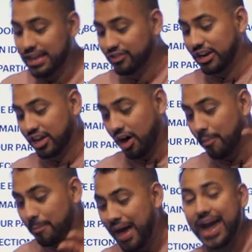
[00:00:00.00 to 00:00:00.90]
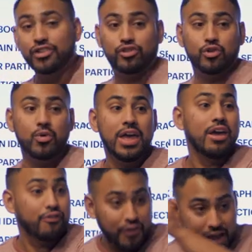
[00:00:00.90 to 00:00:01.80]
He's going to come back to
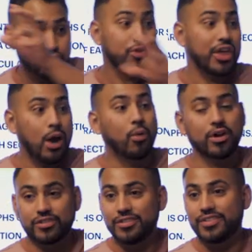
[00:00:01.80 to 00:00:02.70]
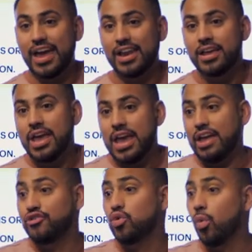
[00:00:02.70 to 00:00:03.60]
faith without works is dead.
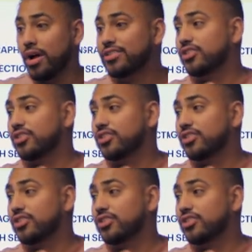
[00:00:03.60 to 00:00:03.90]
If you want